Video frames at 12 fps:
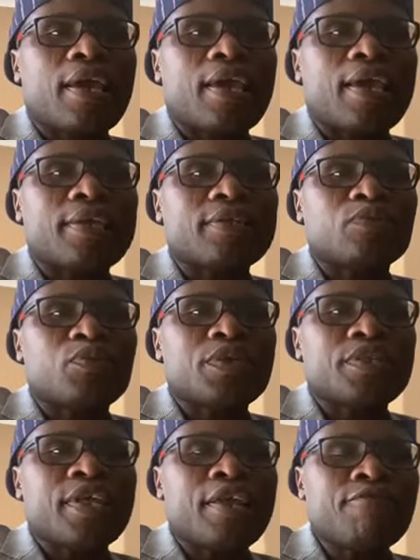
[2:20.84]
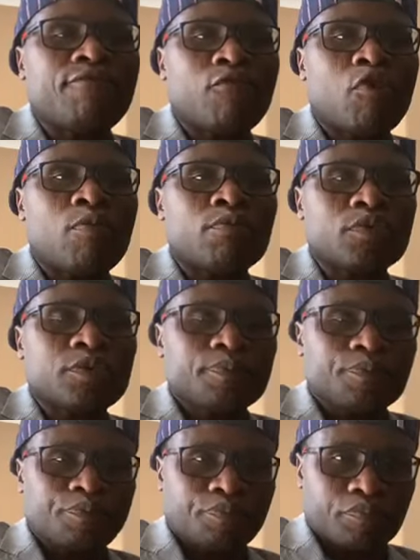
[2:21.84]
And we then formed
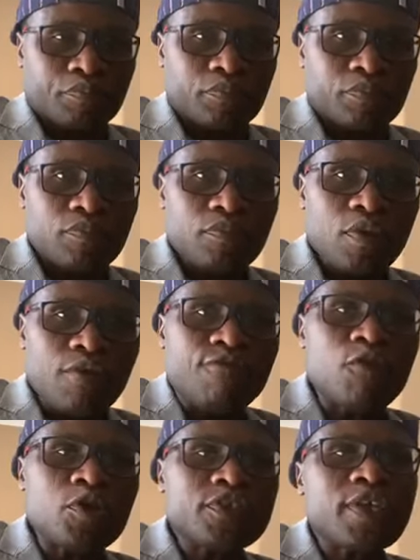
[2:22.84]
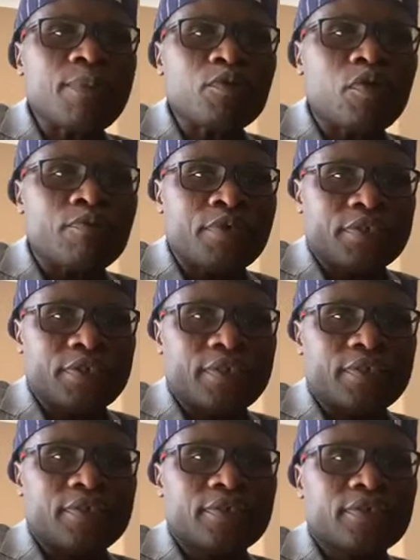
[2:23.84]
four
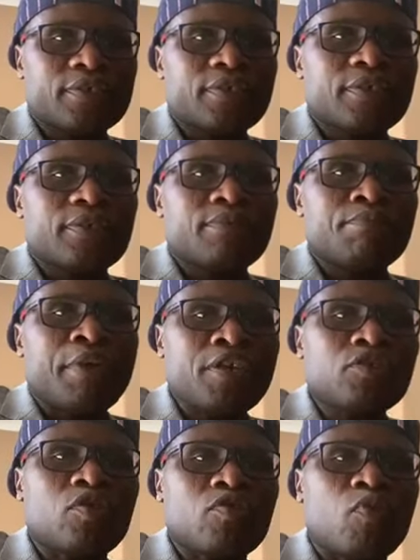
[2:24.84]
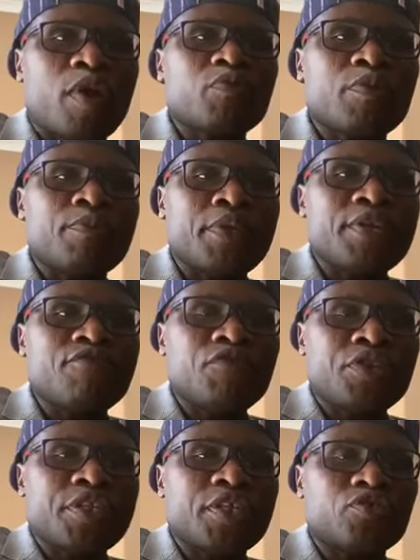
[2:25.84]
subcommittees based on what we
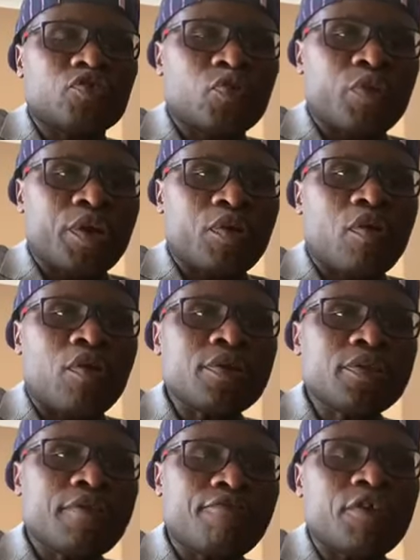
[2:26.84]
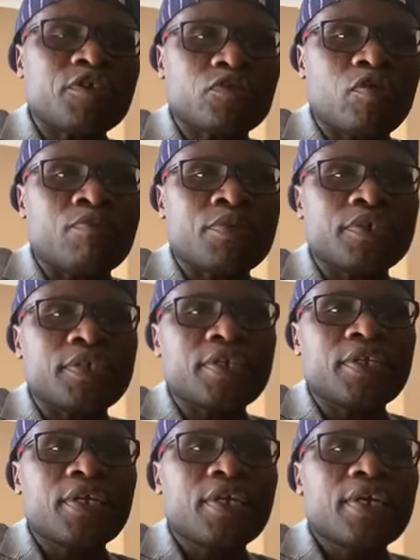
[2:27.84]
believe we needed to work on. The first
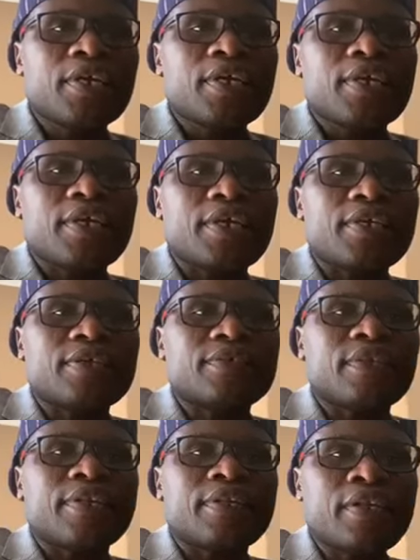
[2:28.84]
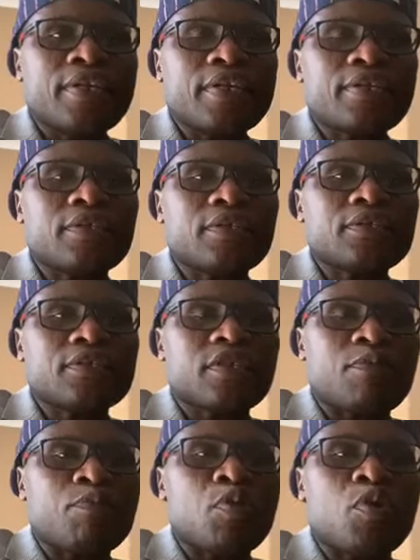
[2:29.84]
committee is the clinical
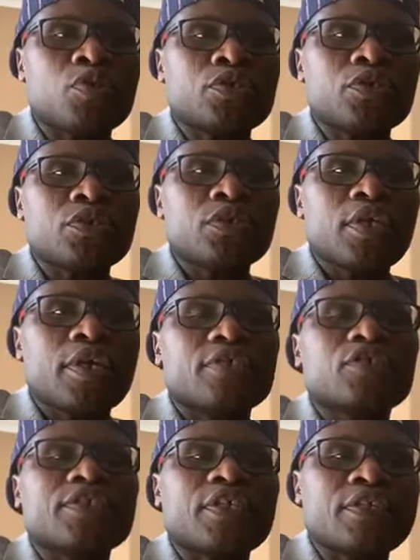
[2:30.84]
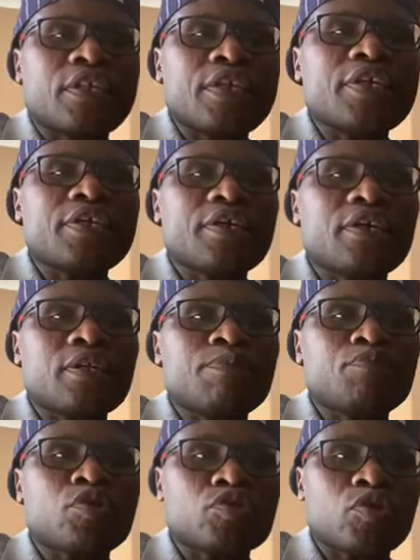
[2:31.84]
support, is the
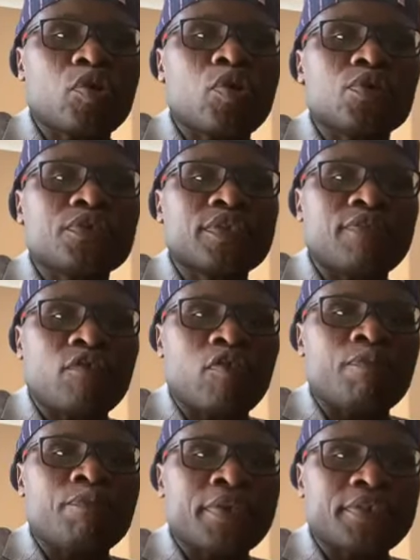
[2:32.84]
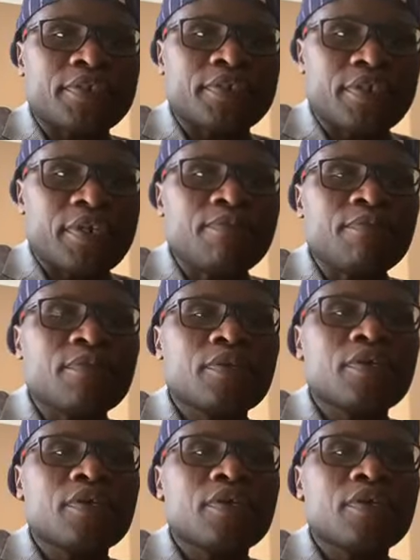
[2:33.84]
clinical protocols development team,